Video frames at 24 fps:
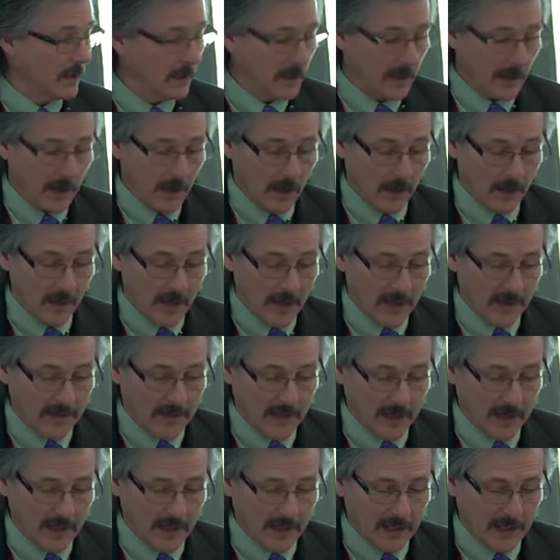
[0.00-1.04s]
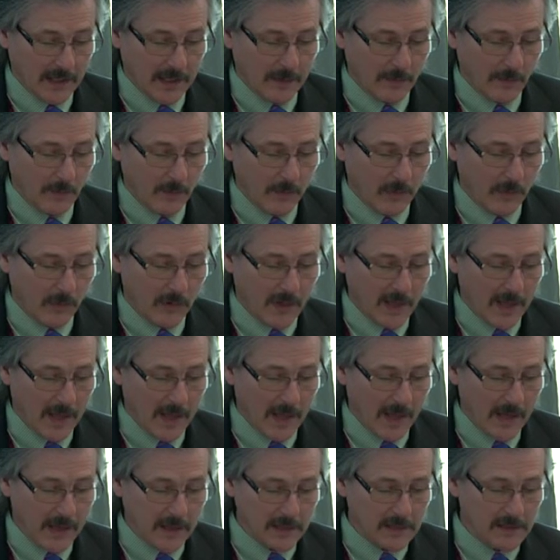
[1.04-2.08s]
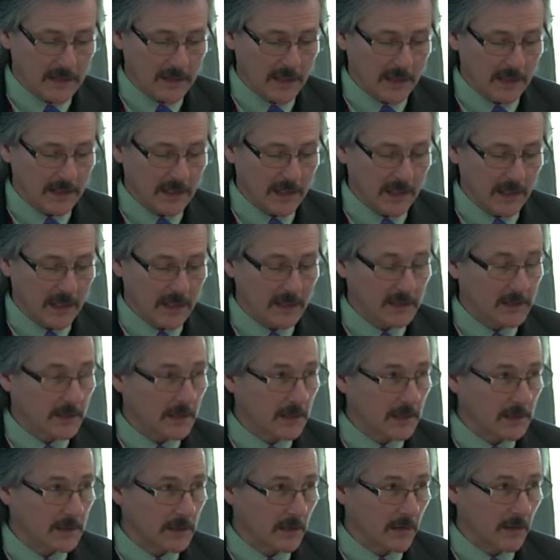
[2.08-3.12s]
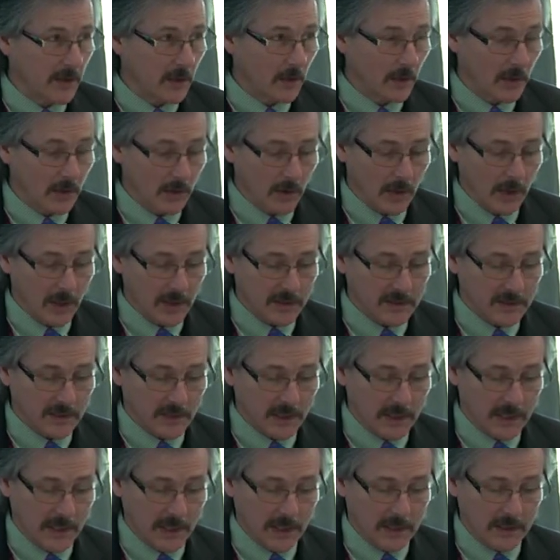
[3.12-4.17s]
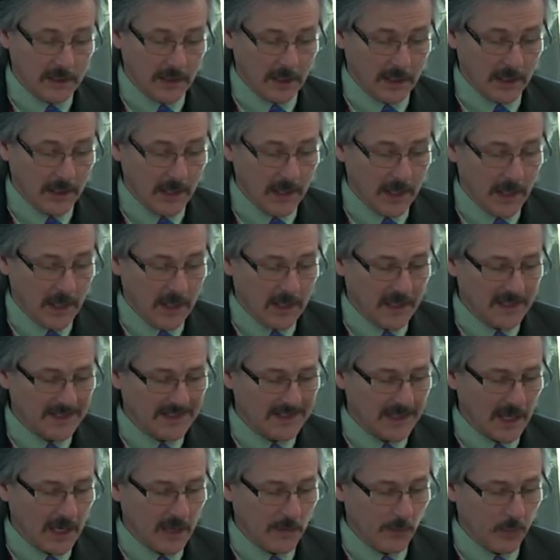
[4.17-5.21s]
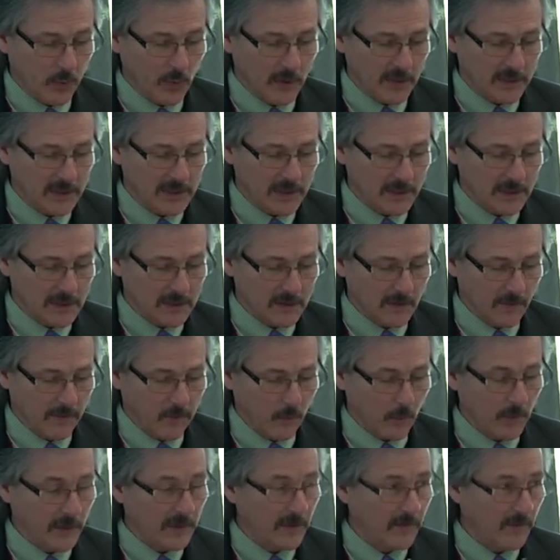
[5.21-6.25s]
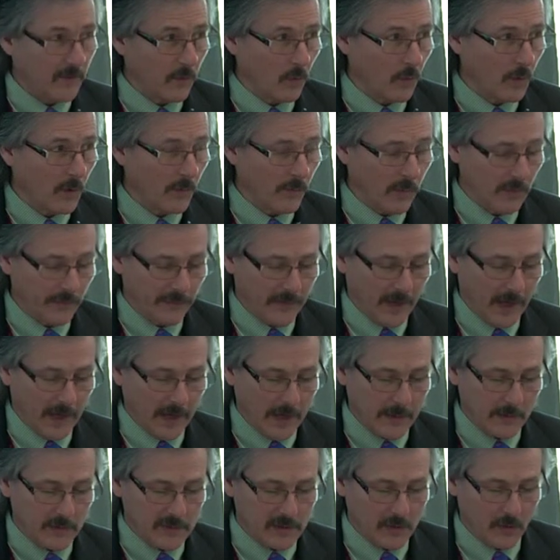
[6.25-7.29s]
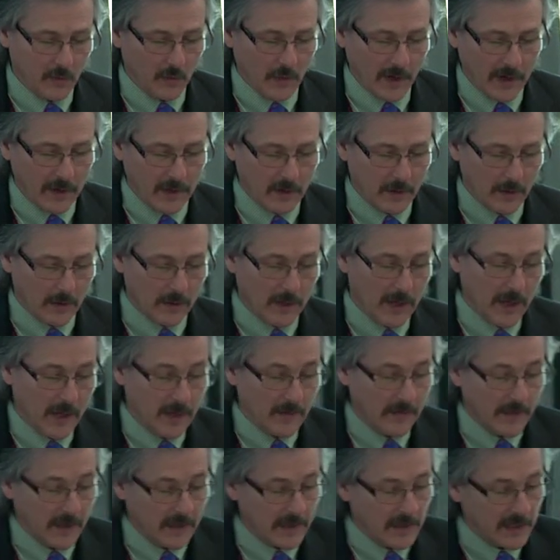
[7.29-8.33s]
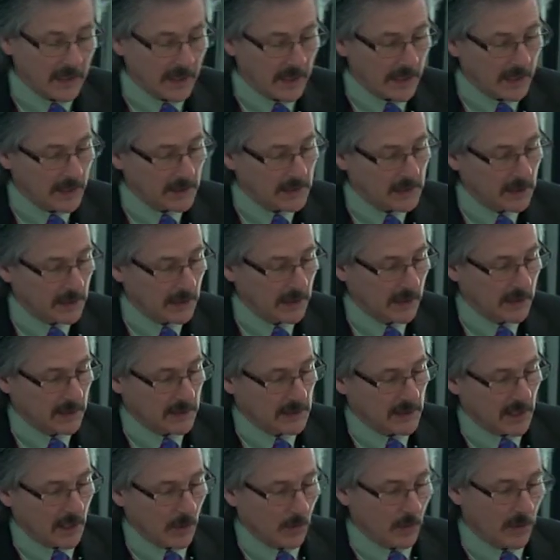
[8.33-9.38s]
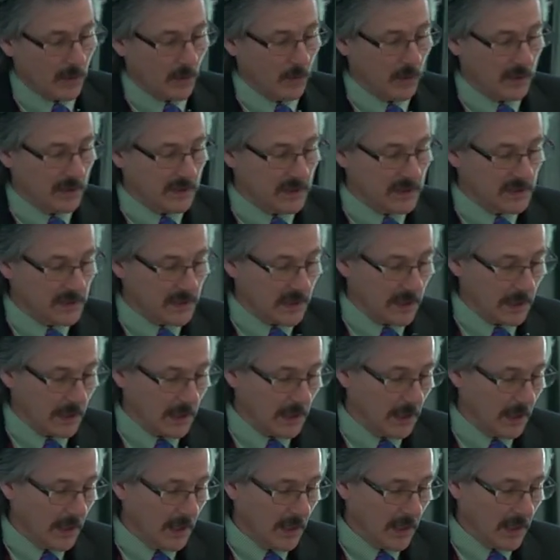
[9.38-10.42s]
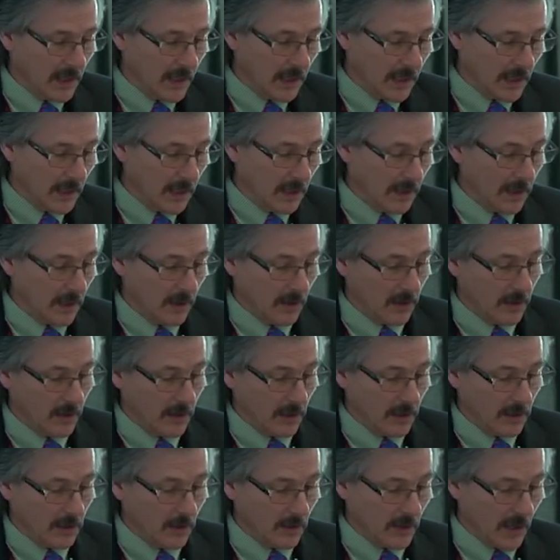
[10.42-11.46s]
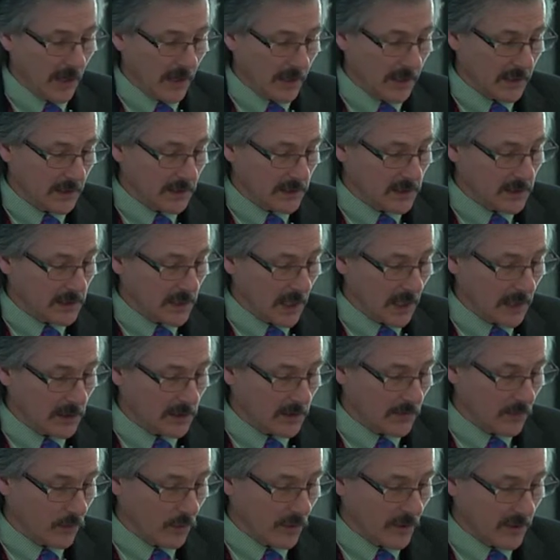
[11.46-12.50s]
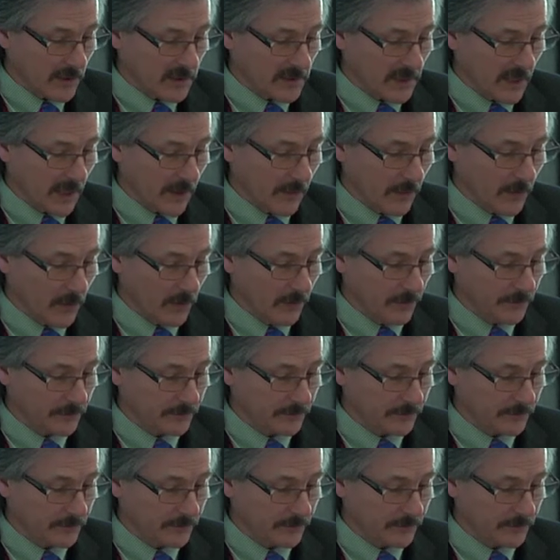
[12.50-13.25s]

there. That implies that the incidence of hearing loss in Kenya is 9.6 to 44 times greater than the incidence that we would see in the United States, for example.